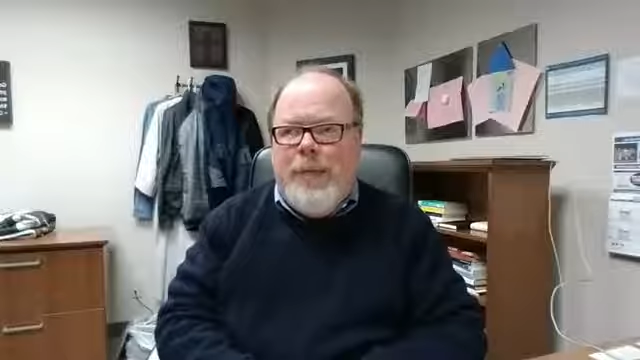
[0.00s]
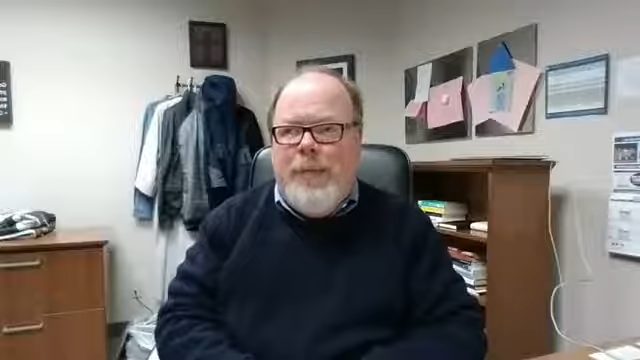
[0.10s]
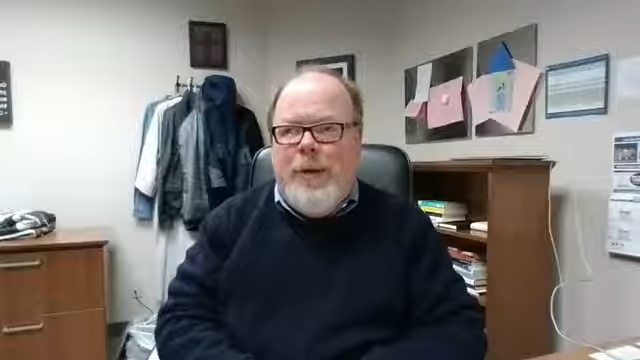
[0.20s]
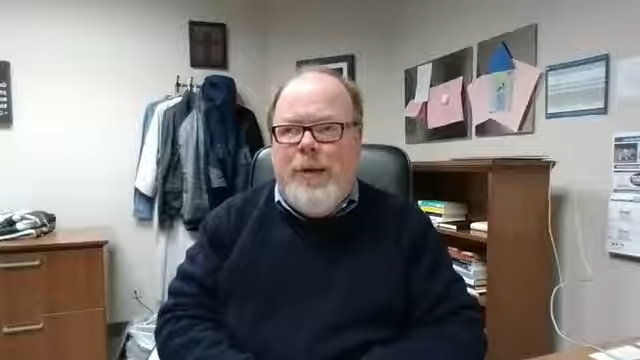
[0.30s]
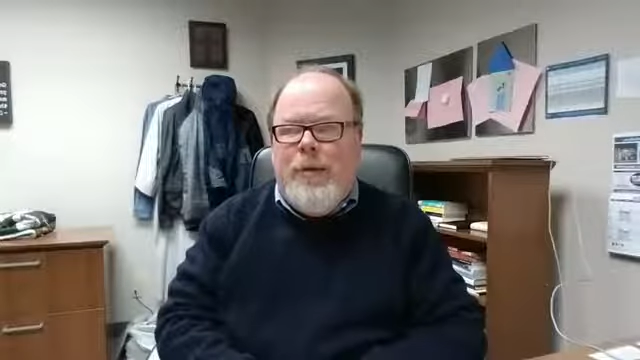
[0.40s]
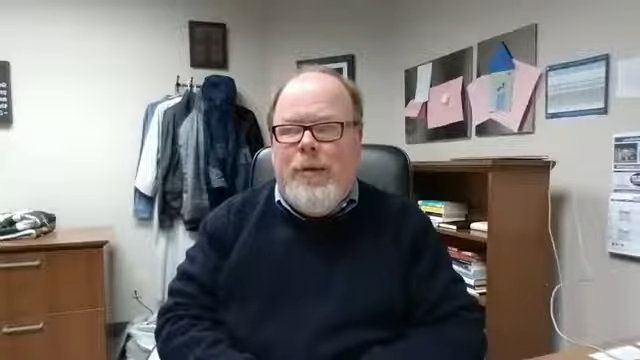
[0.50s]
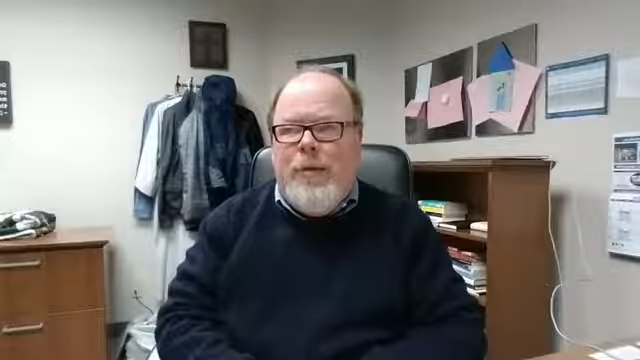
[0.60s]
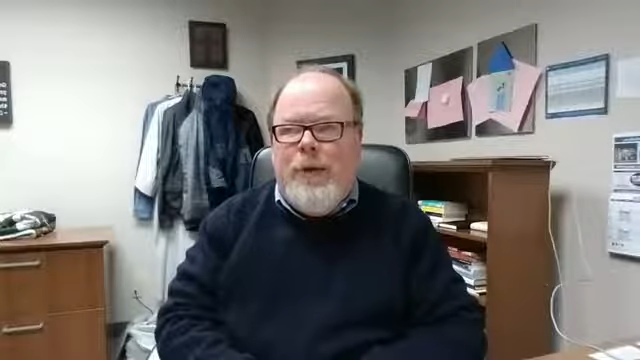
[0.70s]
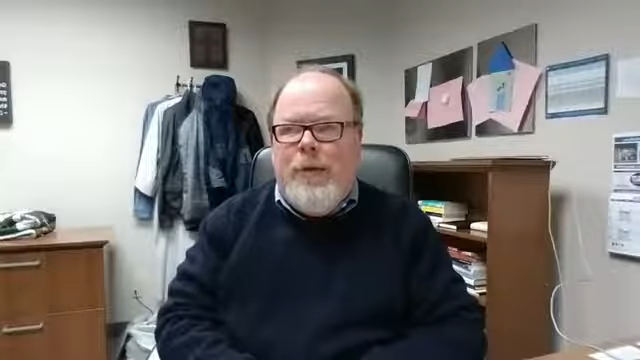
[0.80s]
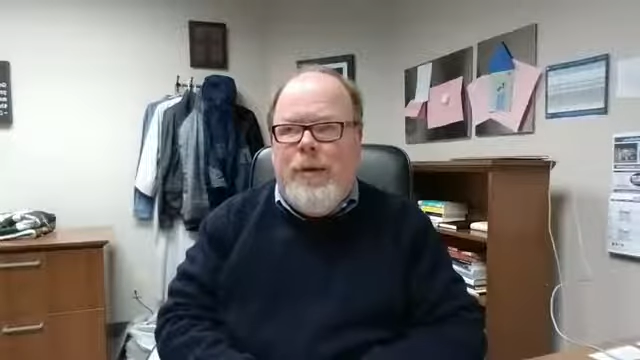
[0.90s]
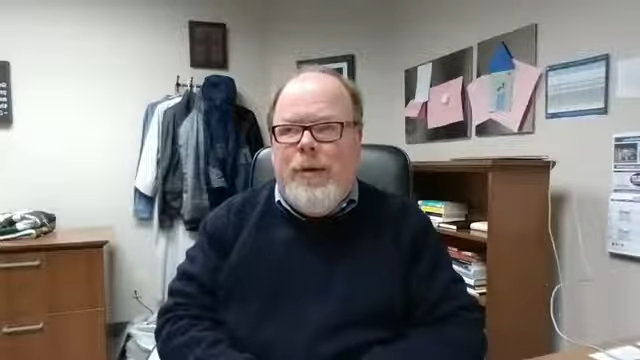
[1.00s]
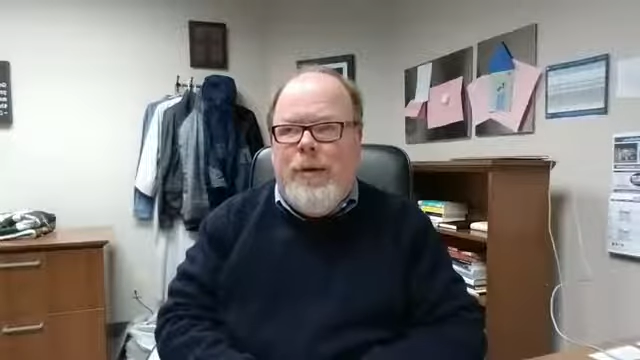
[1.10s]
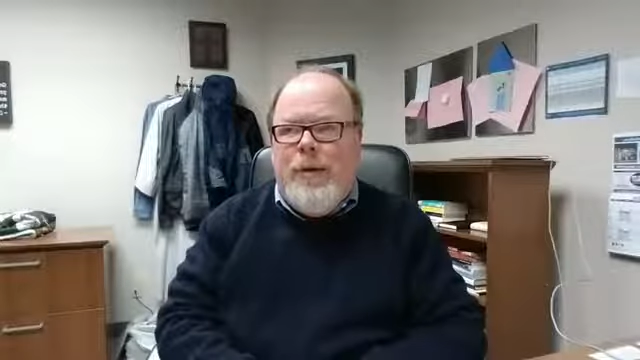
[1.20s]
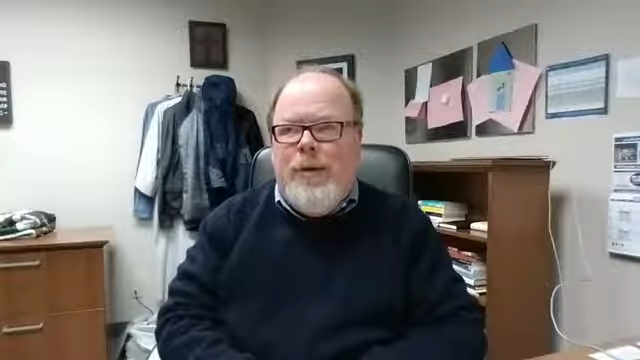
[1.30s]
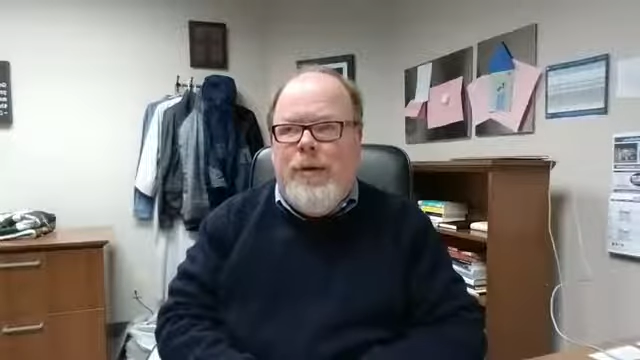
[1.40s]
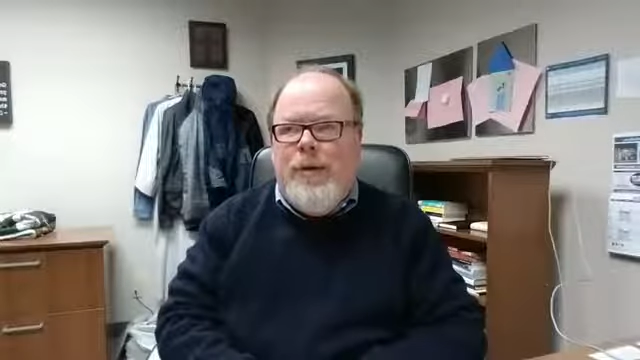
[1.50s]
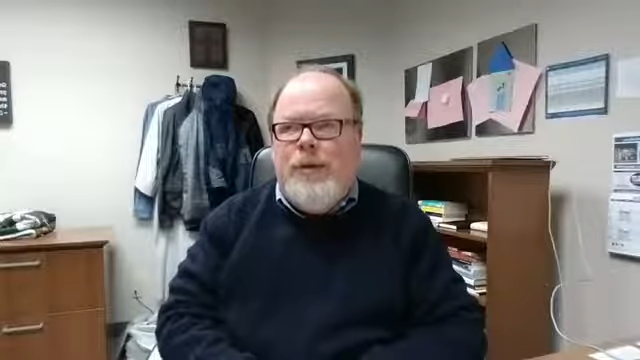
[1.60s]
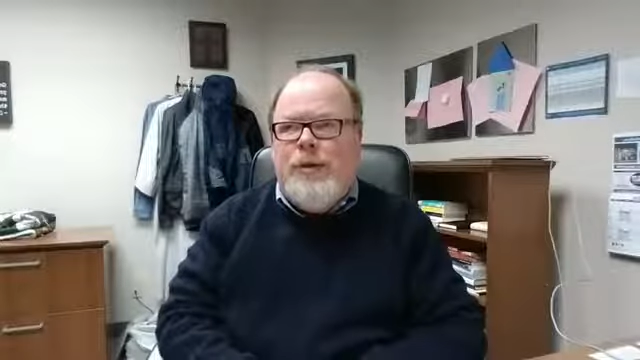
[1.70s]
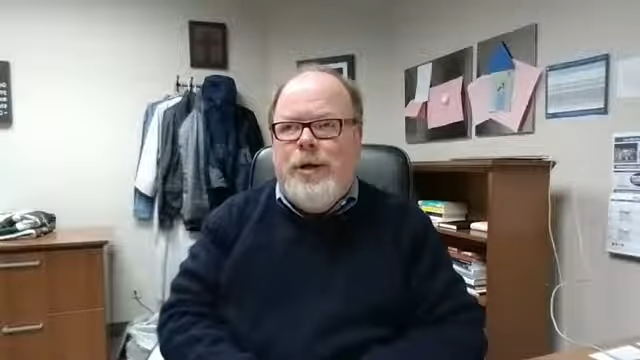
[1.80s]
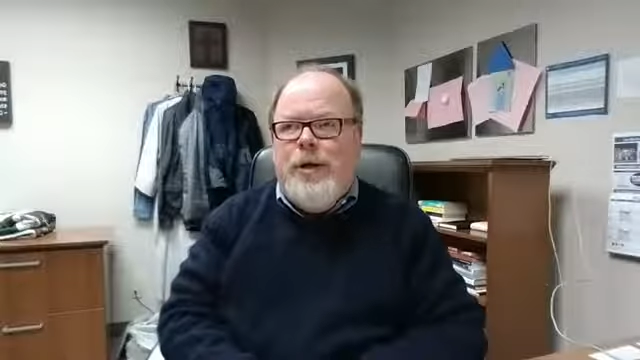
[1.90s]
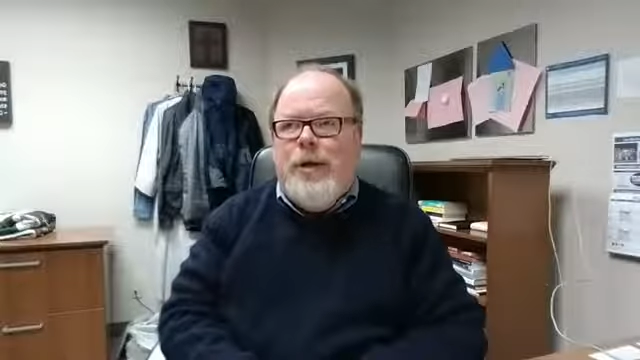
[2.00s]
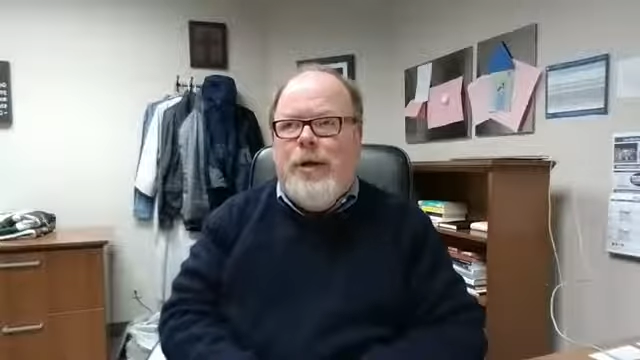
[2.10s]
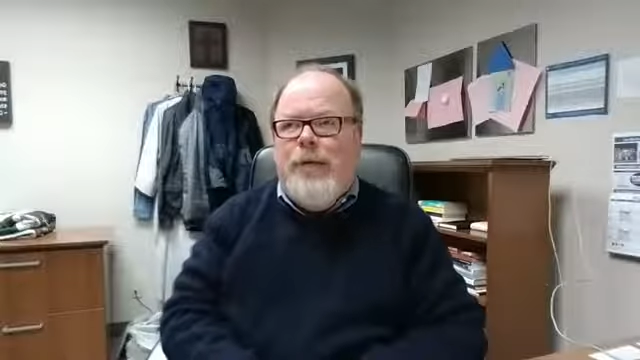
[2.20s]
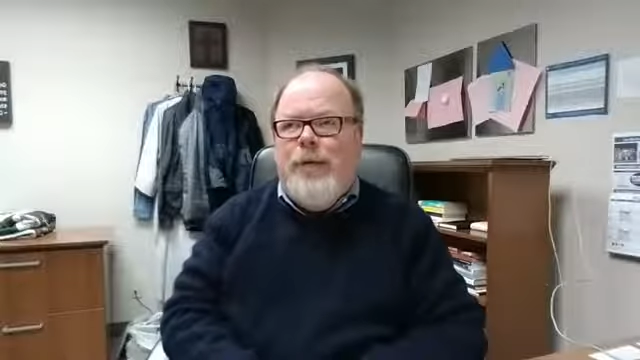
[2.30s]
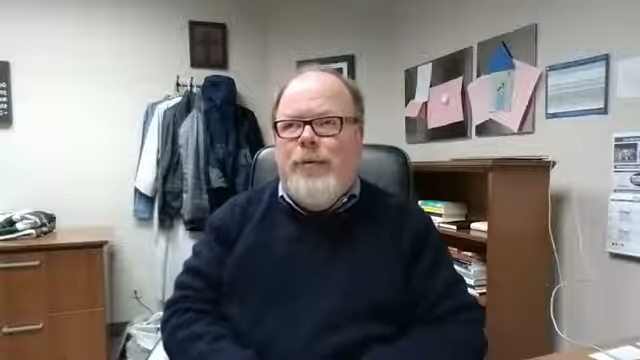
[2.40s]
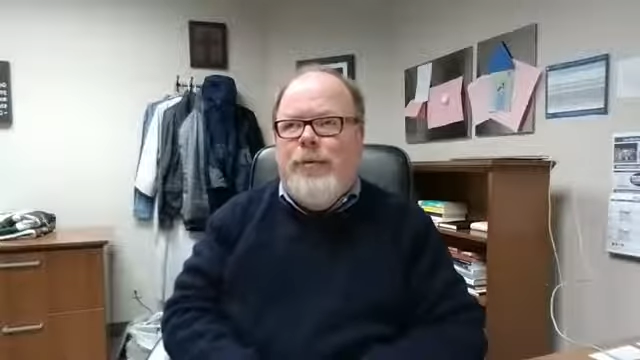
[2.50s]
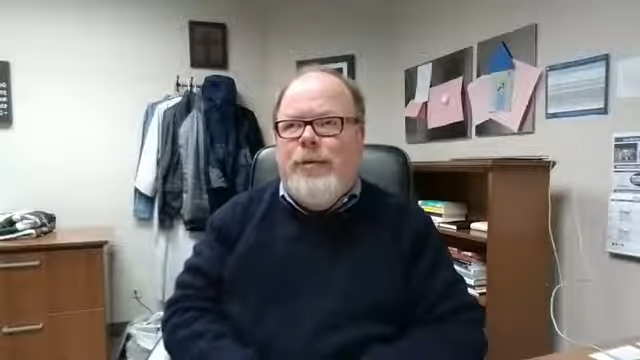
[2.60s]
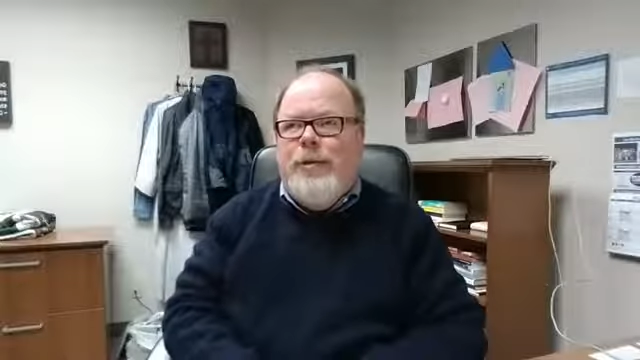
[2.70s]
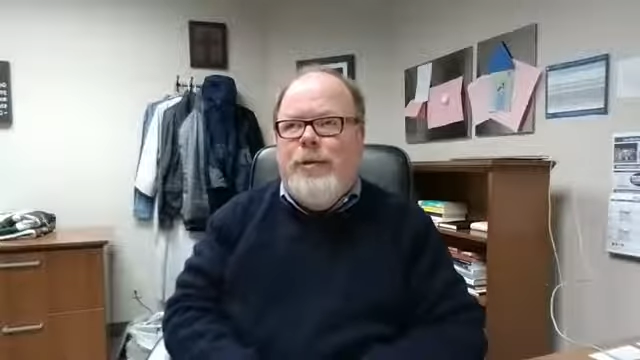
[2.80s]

But when you hear shocking news,